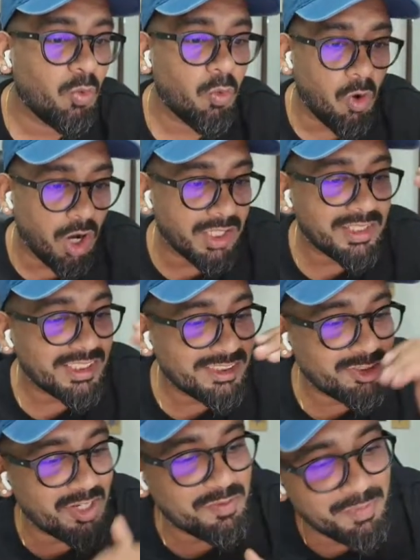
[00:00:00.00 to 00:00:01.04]
Unless
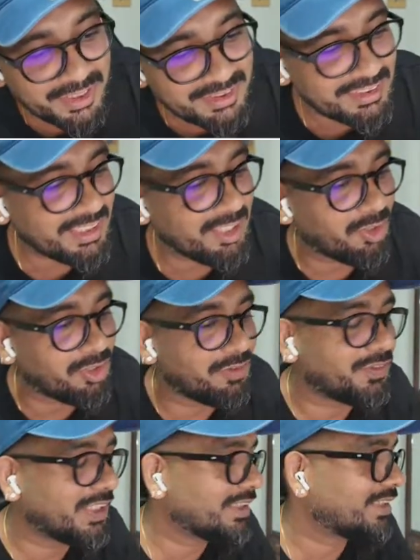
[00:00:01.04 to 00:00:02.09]
you are mentioning all
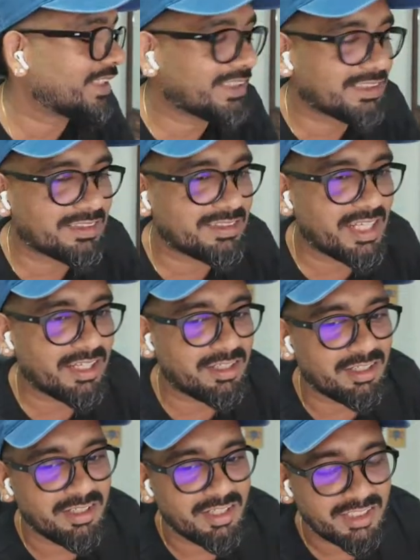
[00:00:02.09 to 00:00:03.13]
of these things, like
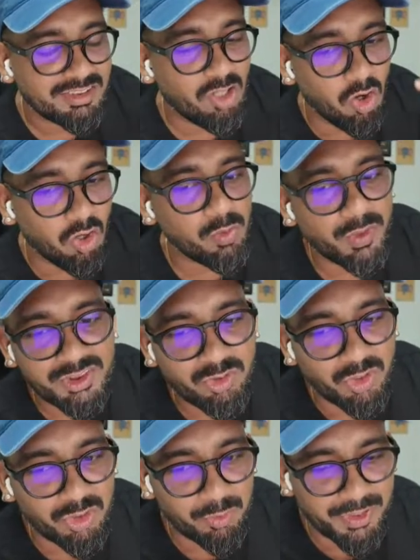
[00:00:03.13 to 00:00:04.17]
it's always
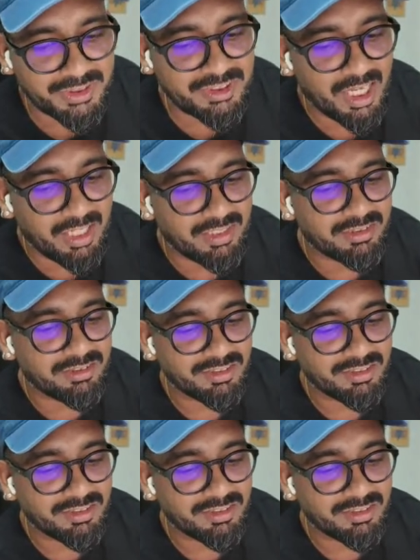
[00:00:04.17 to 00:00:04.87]
going to be a challenge.